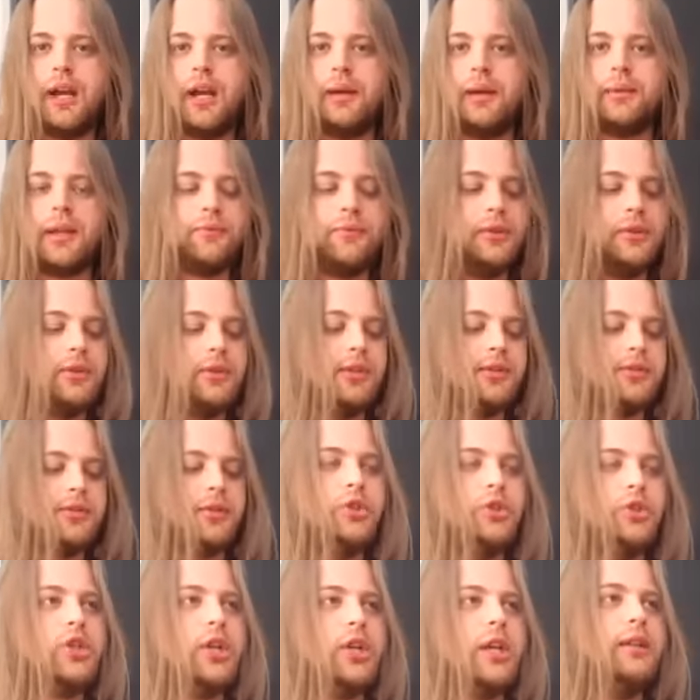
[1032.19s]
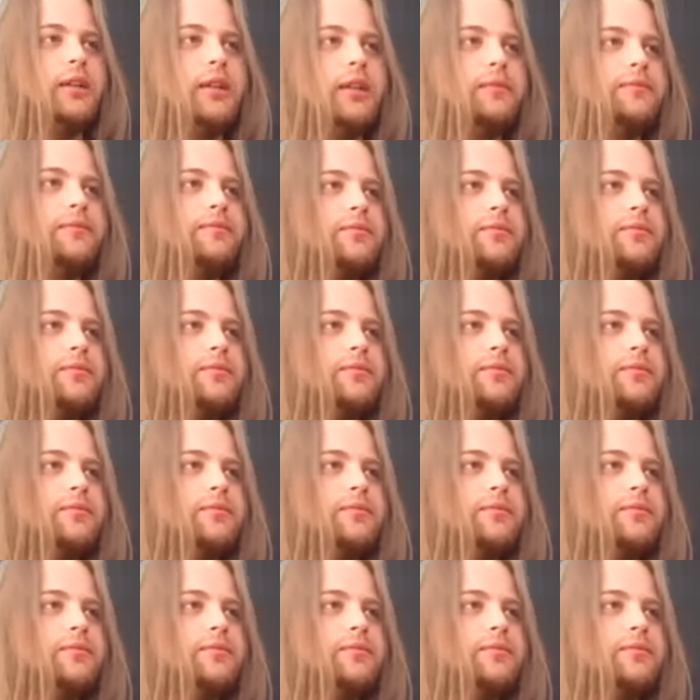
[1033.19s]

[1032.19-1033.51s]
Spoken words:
Like we do this on G.